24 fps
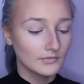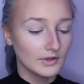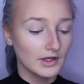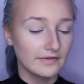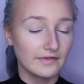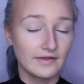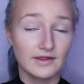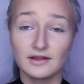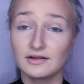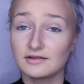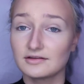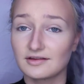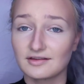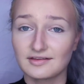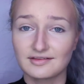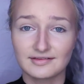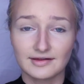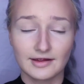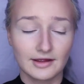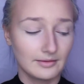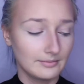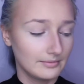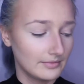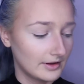And then to
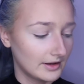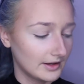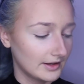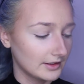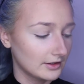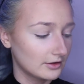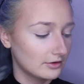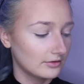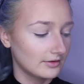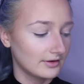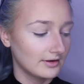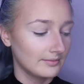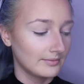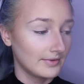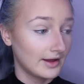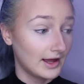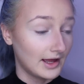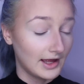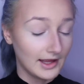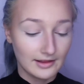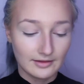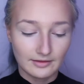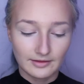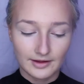set my cream
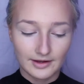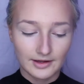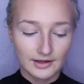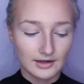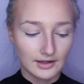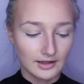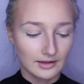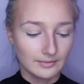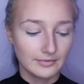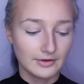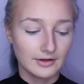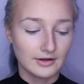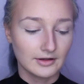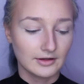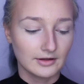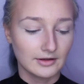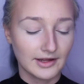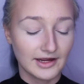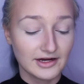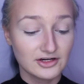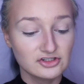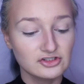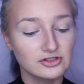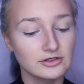highlight, I'm gonna
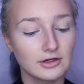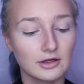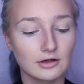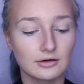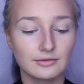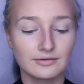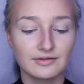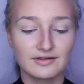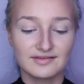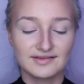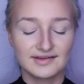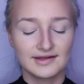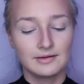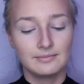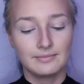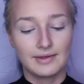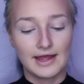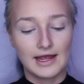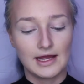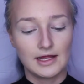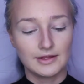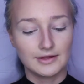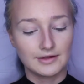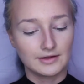actually go in the same
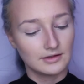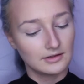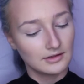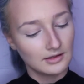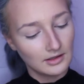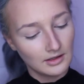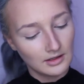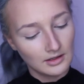palette